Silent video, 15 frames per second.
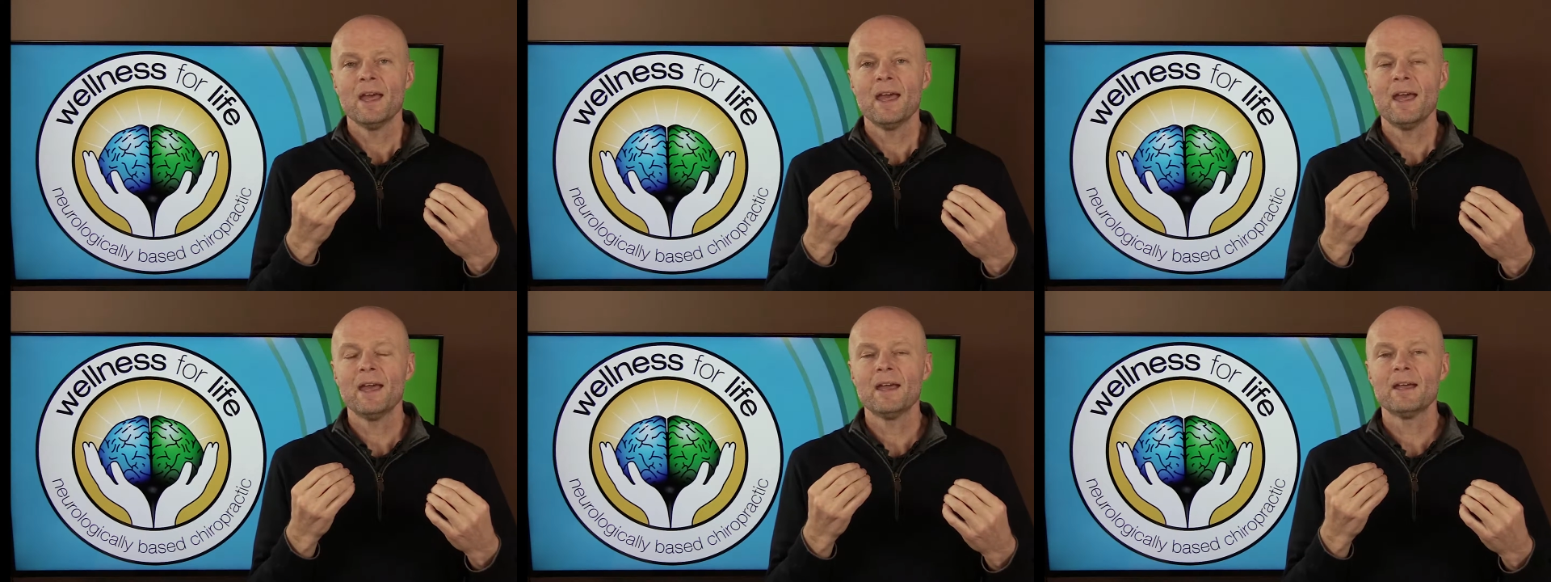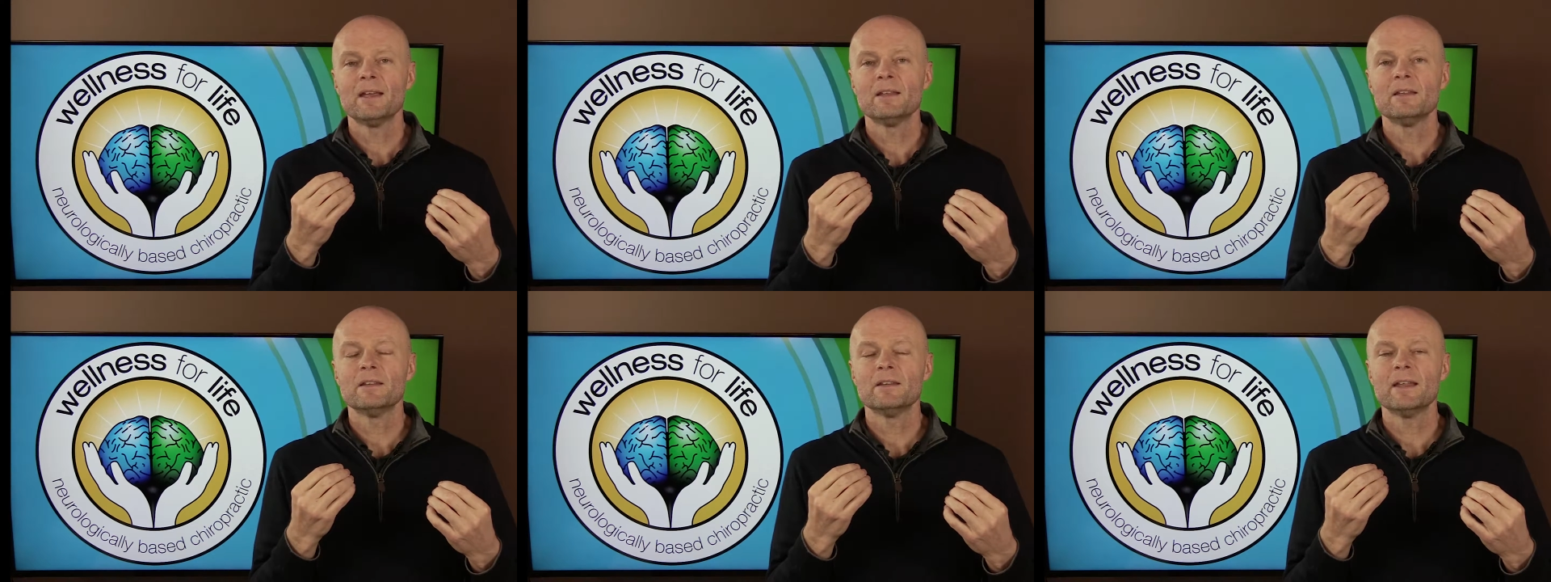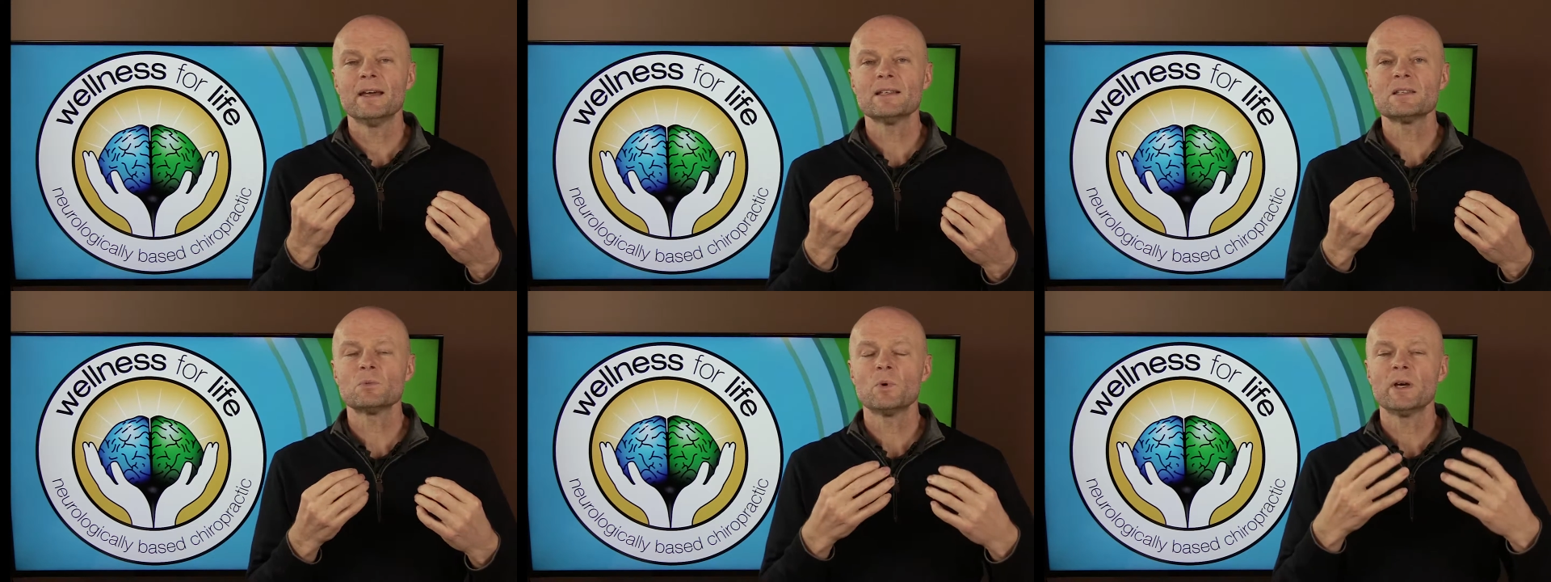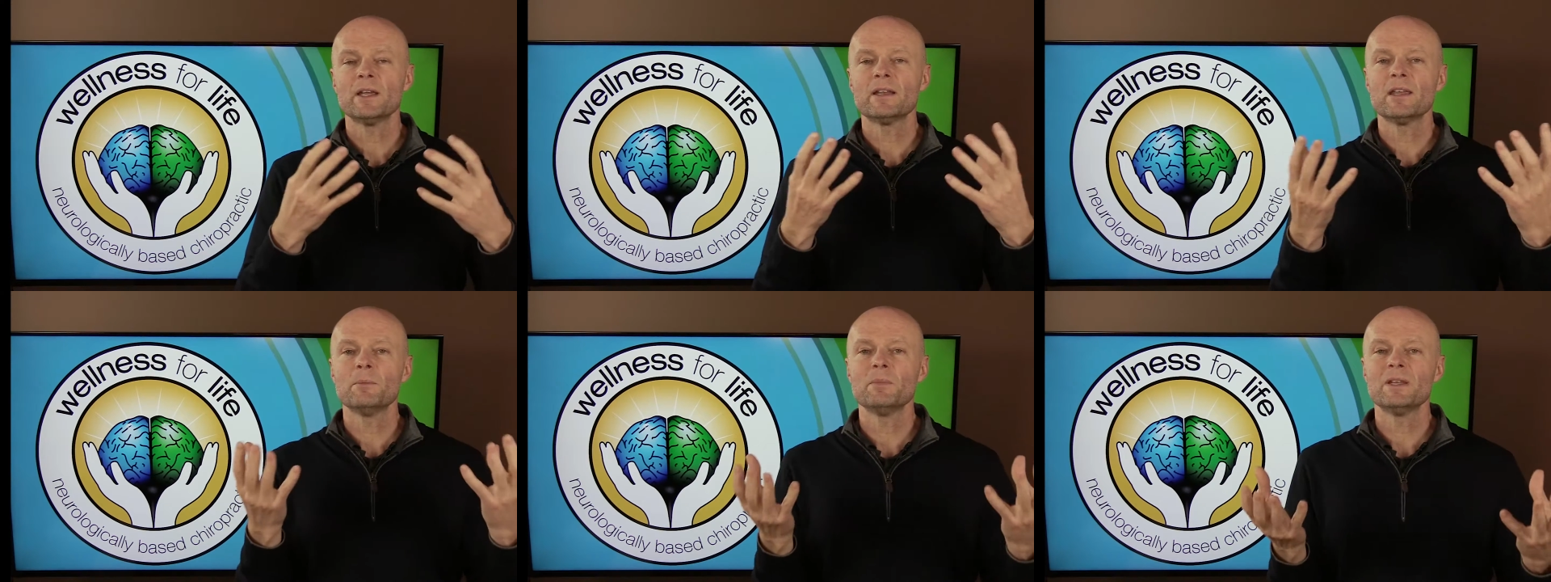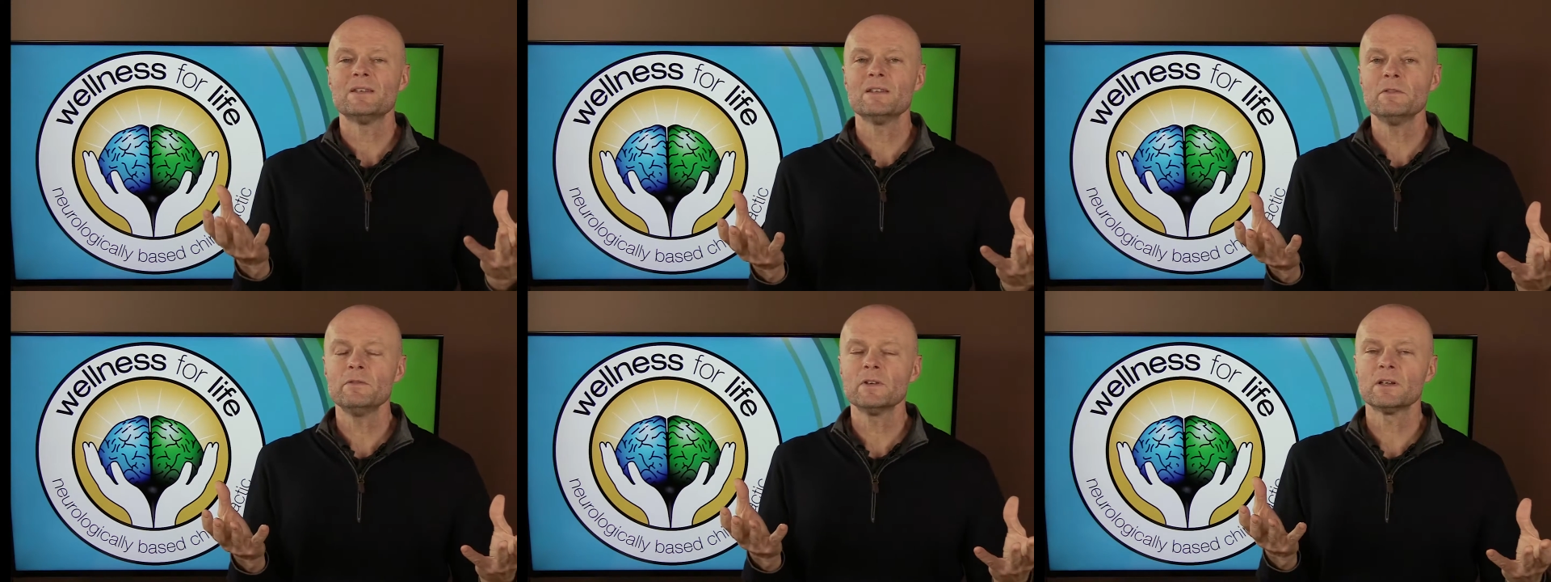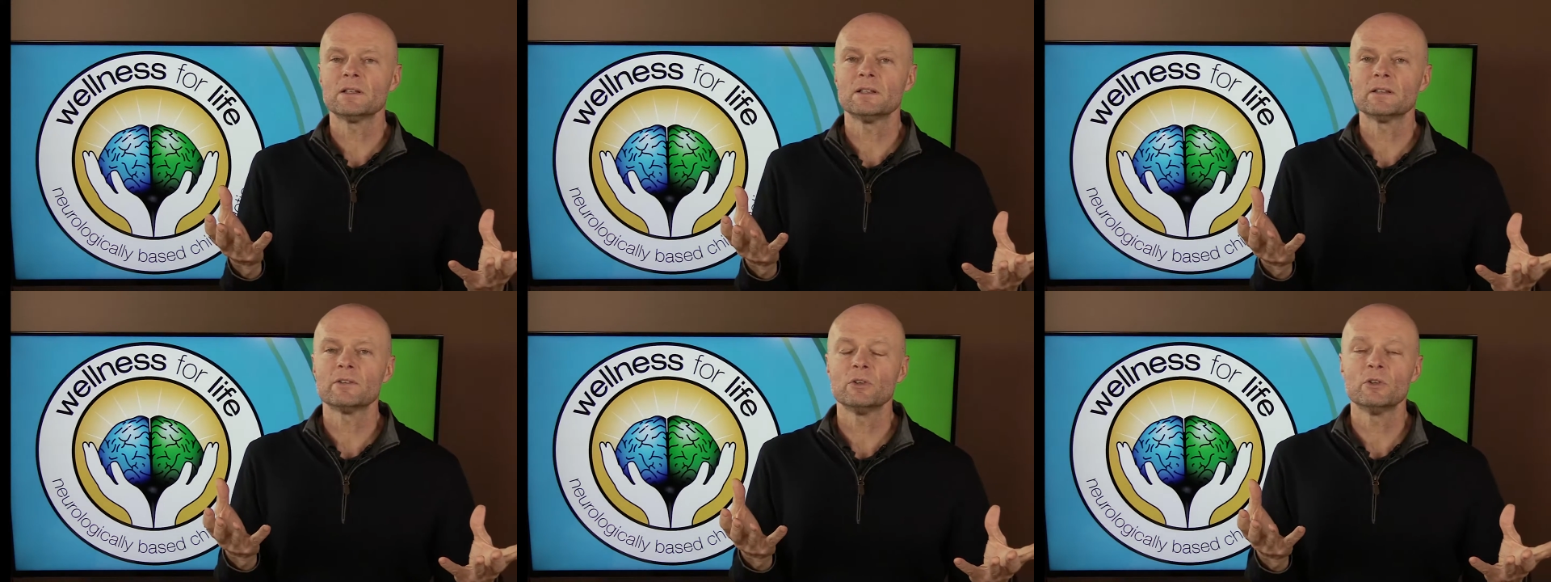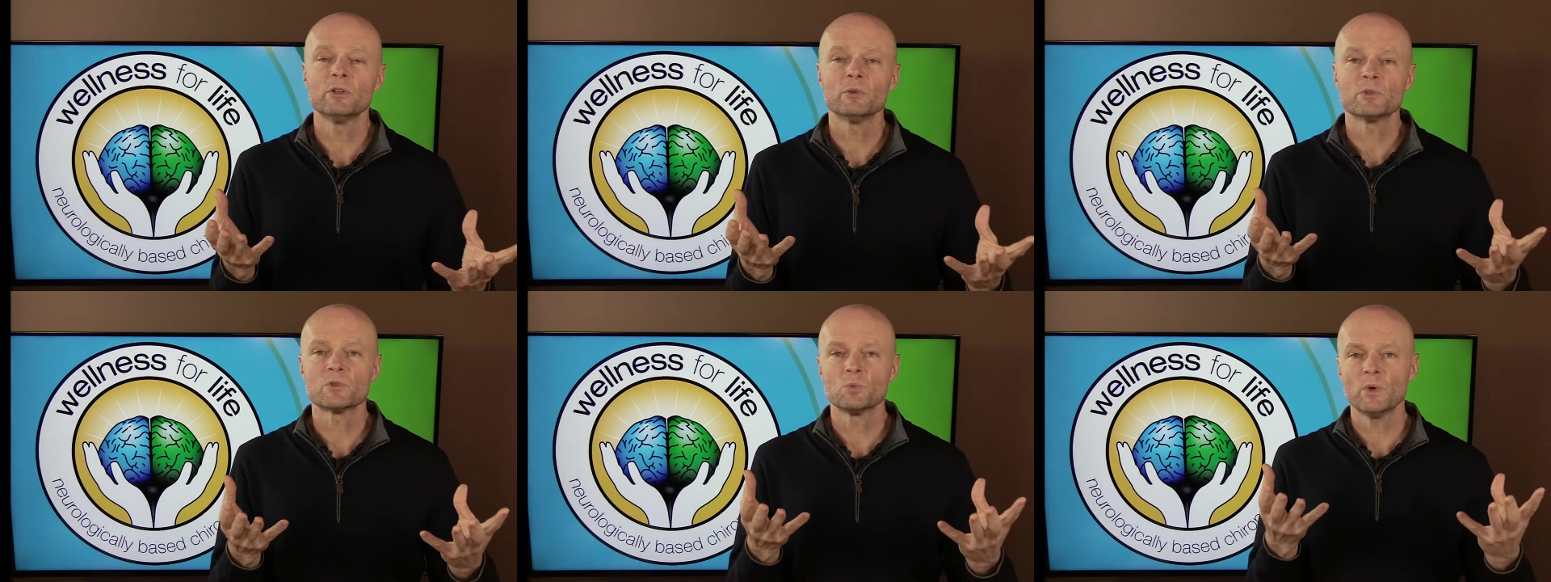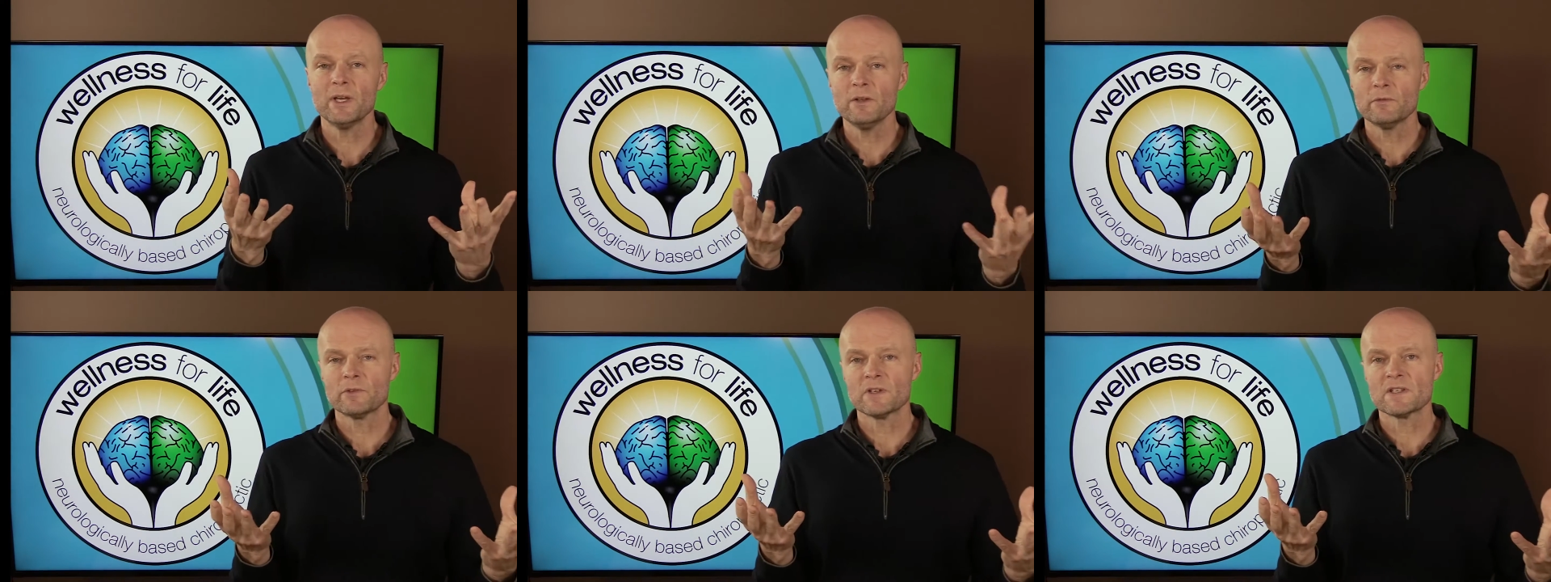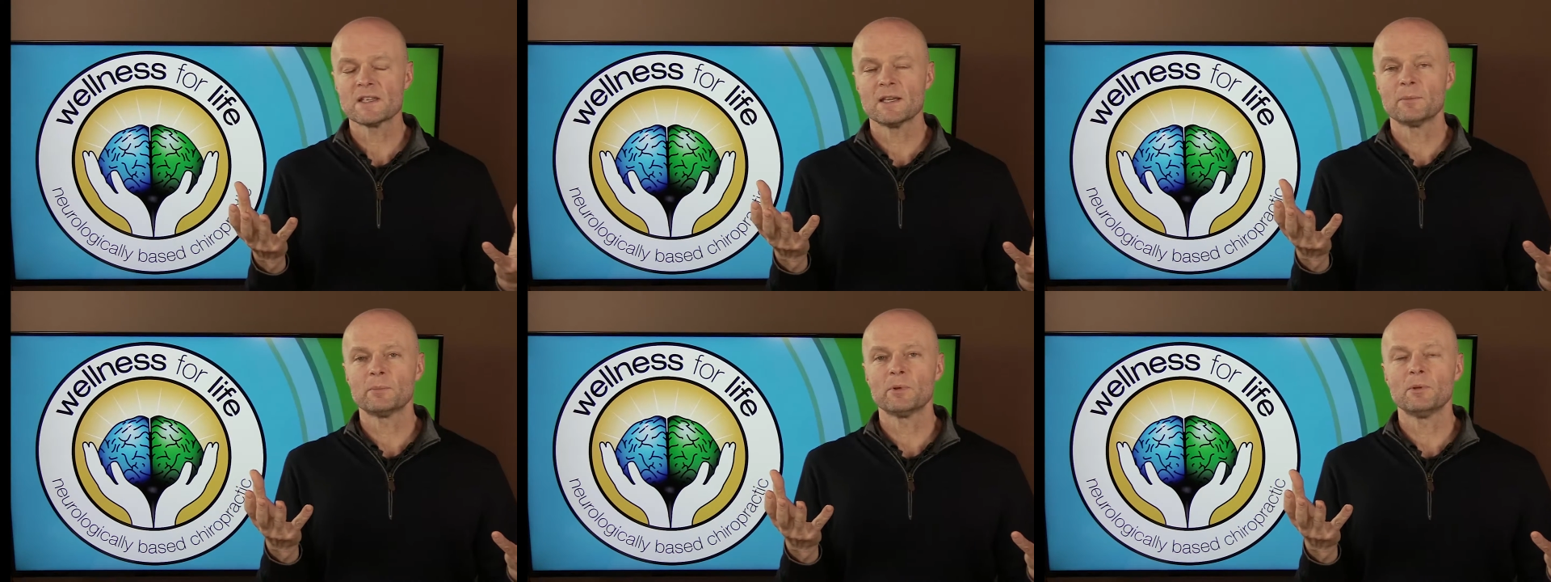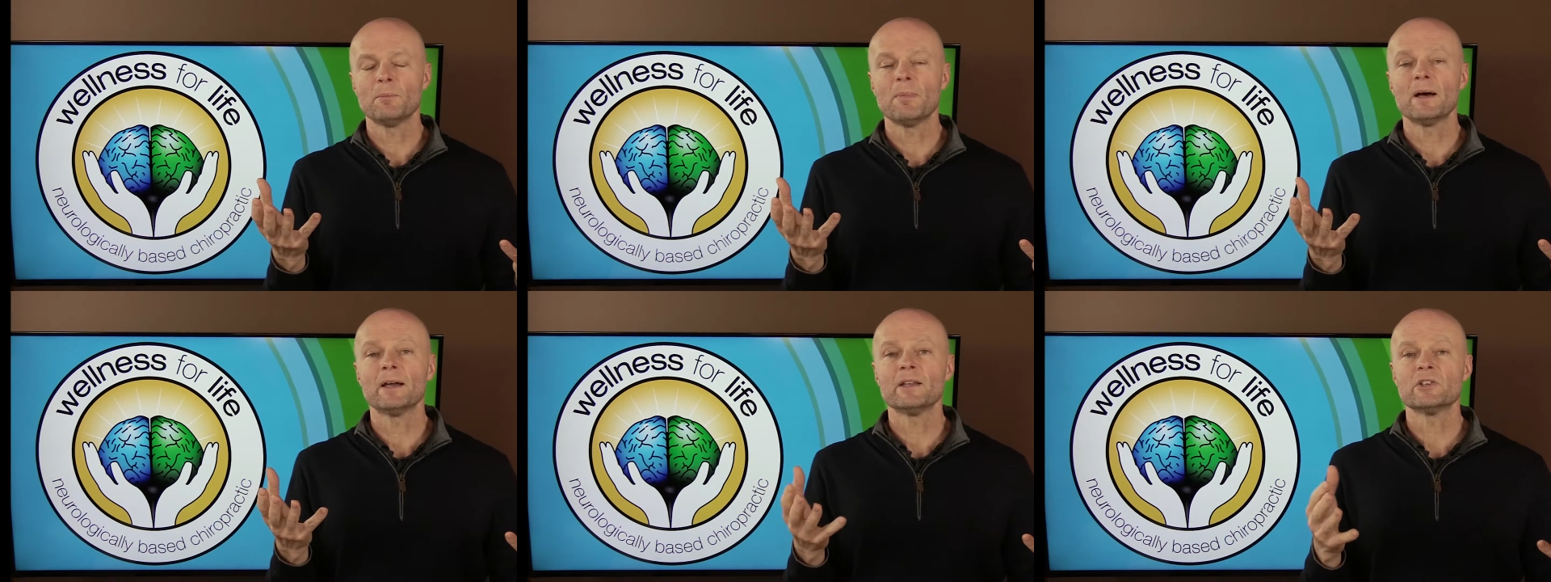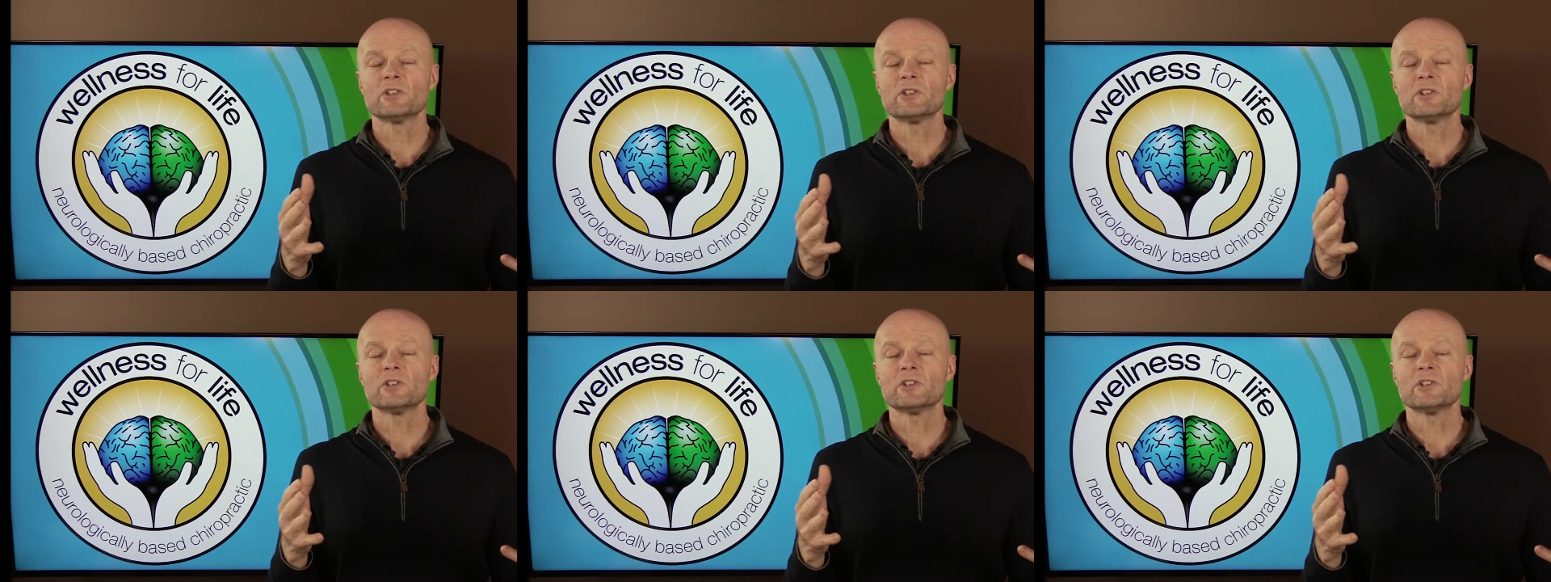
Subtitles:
And that's why it can be difficult to lose weight, for example, by